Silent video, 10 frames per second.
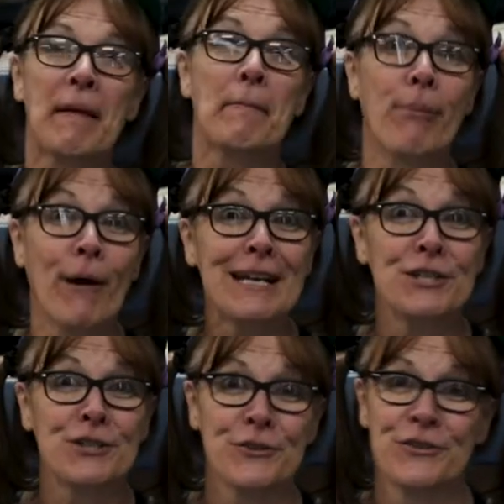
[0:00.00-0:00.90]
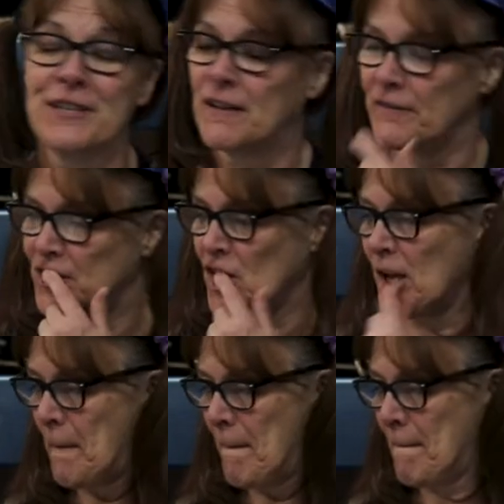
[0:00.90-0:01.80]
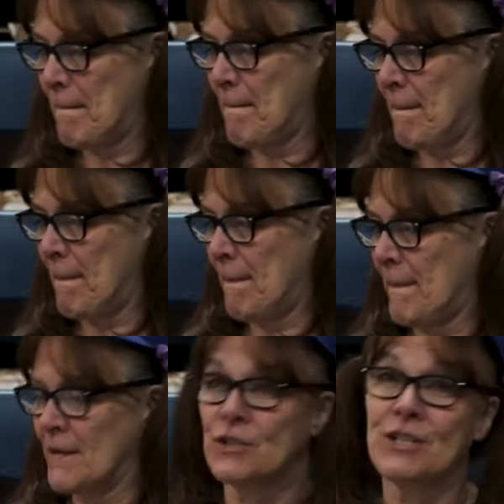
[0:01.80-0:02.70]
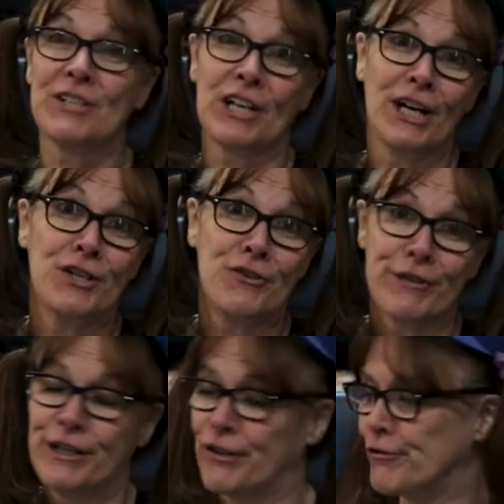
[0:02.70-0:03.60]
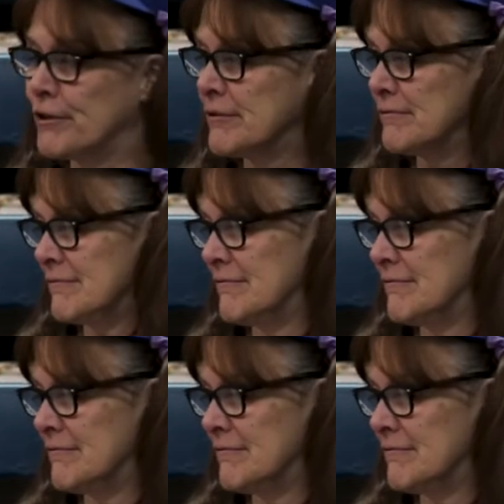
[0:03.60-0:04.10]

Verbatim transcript: Brace yourselves. She's a country girl.